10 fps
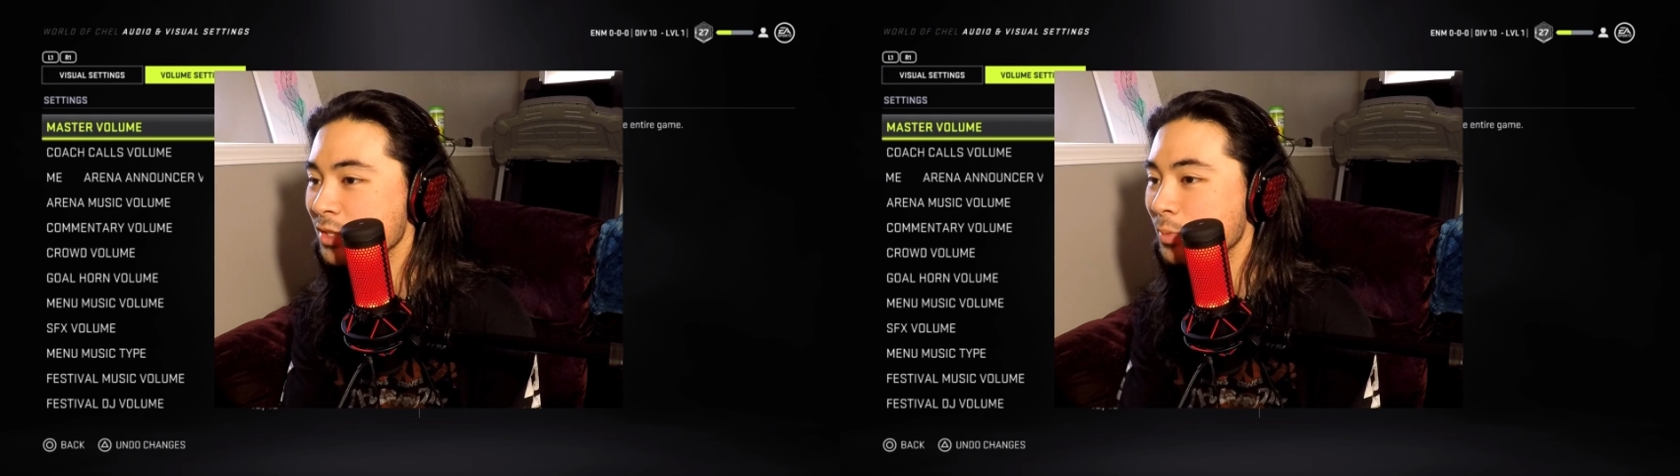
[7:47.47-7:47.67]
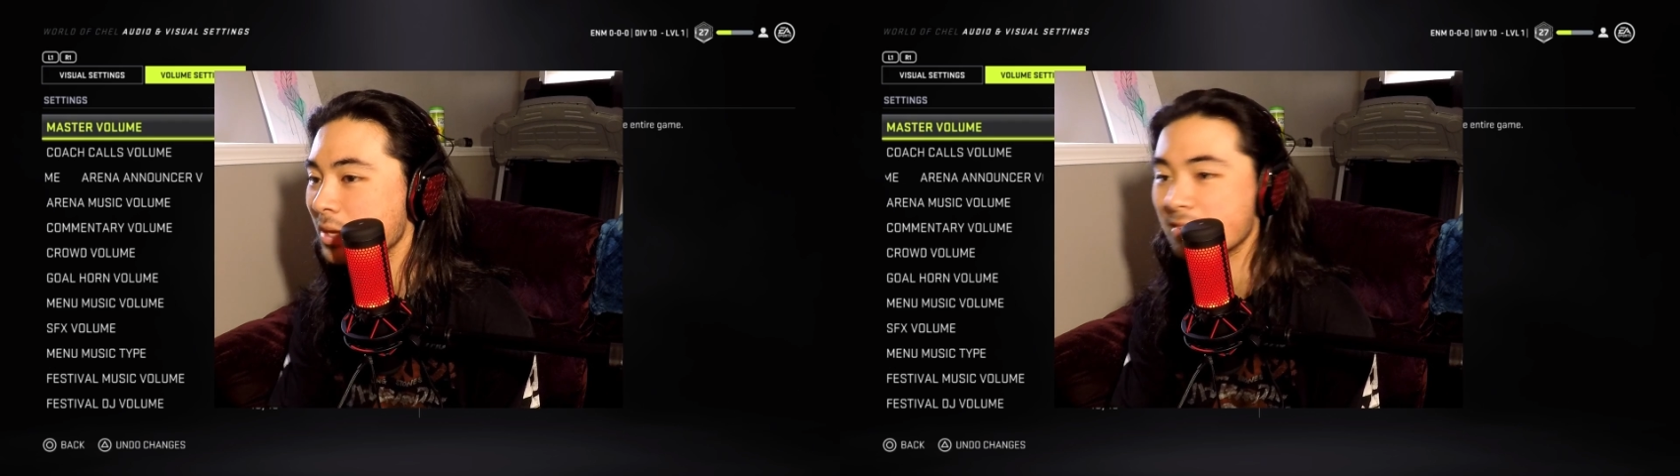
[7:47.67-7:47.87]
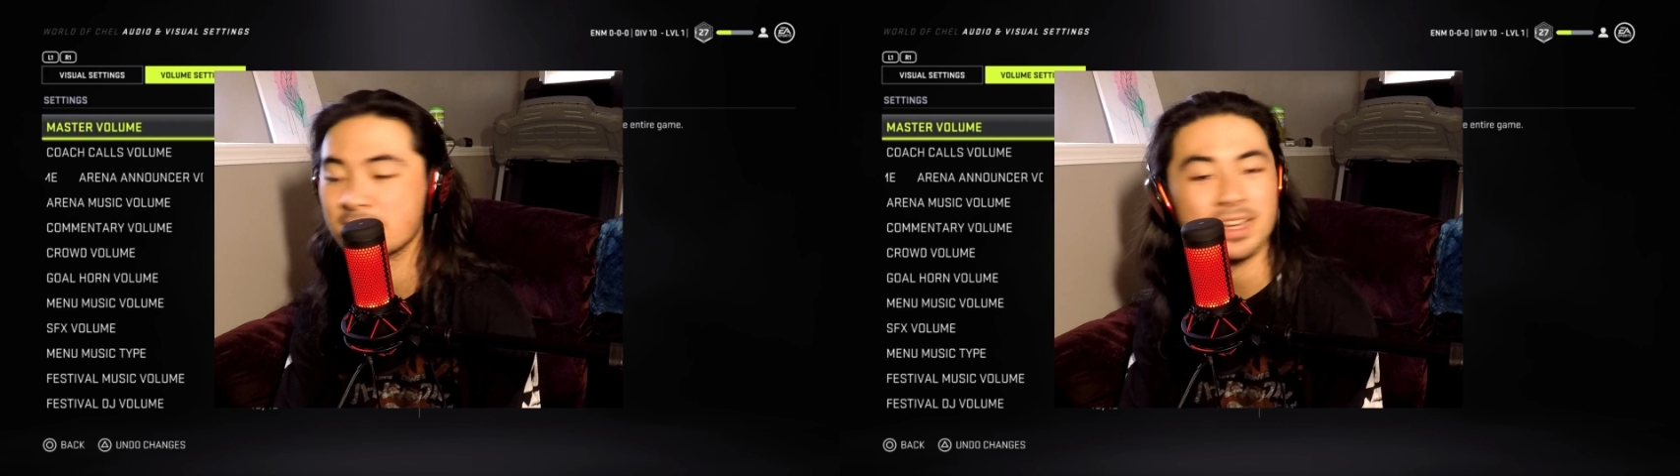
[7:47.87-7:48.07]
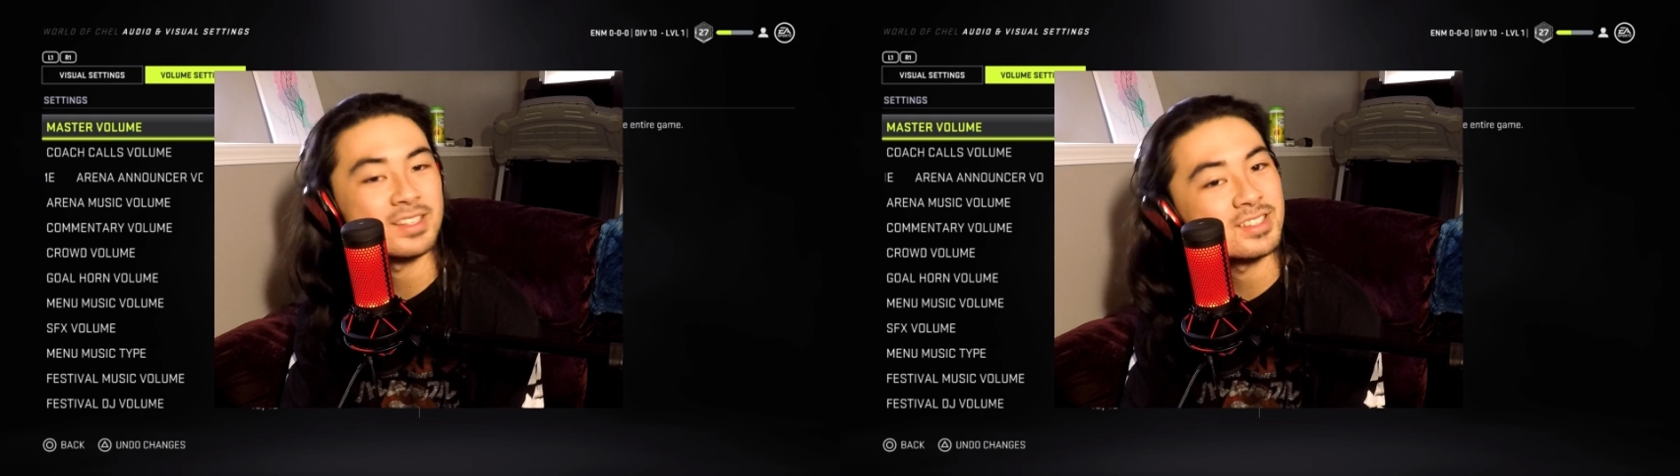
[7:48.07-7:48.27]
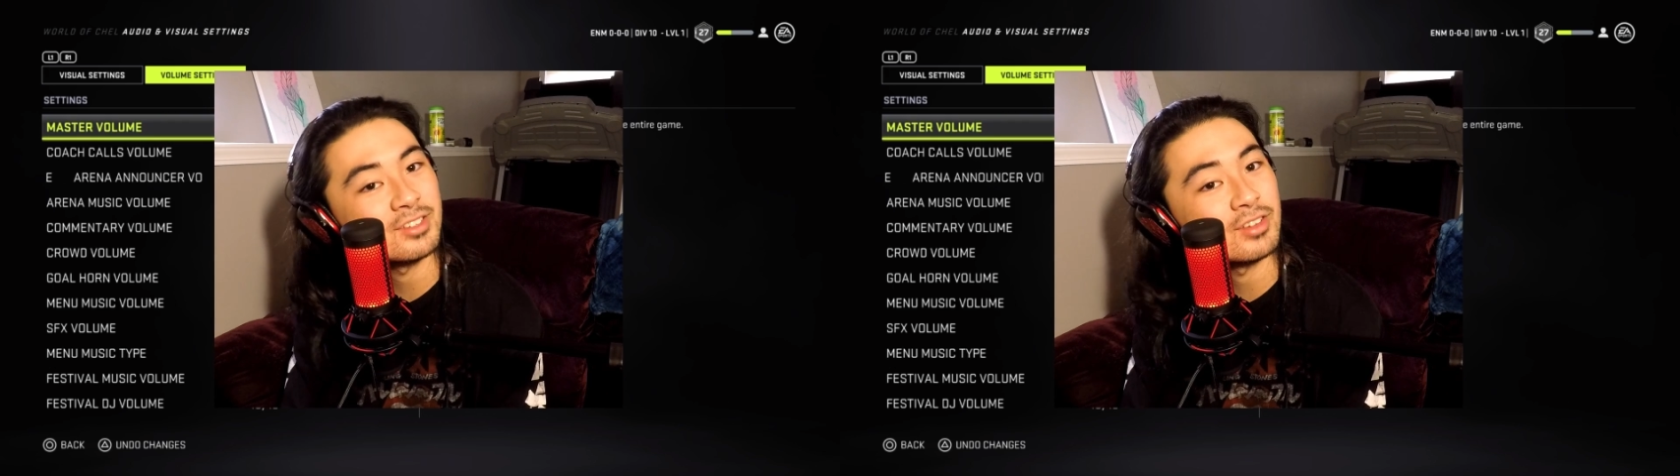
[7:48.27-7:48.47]
Hope you have a
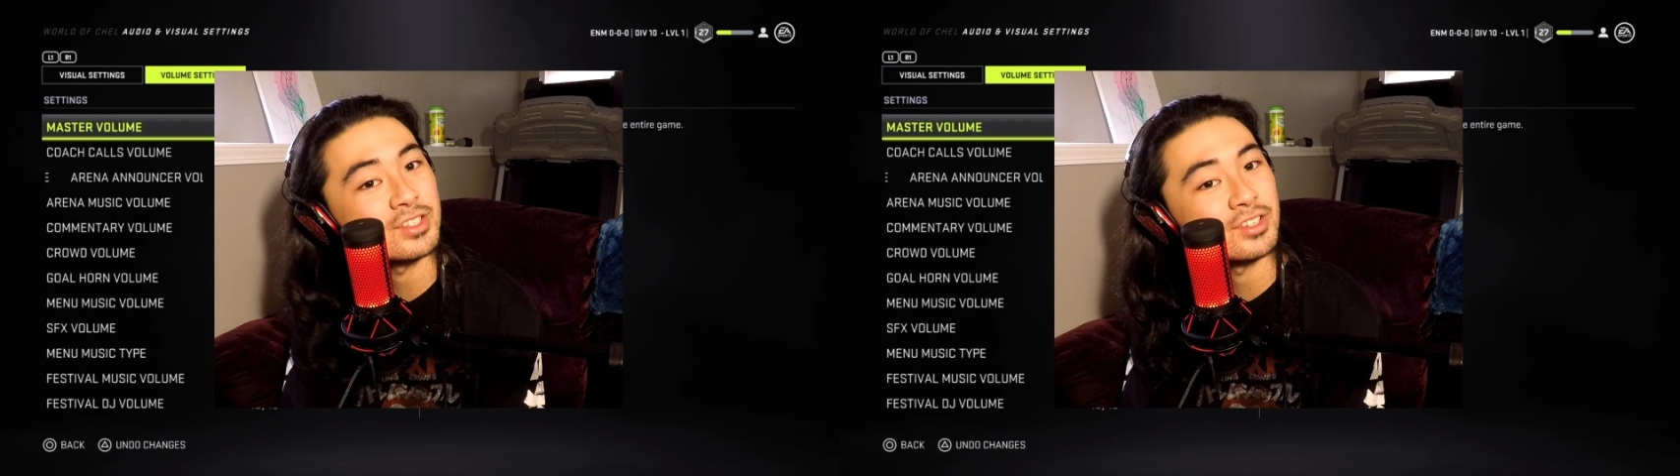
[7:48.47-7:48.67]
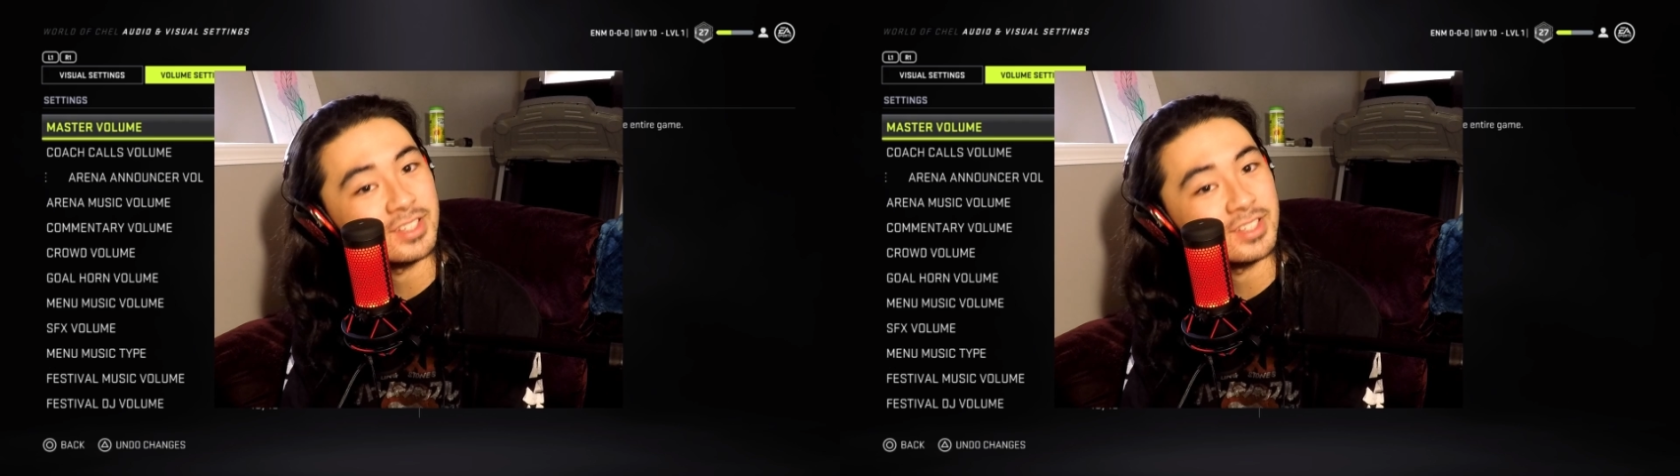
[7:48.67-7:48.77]
fantastic rest of your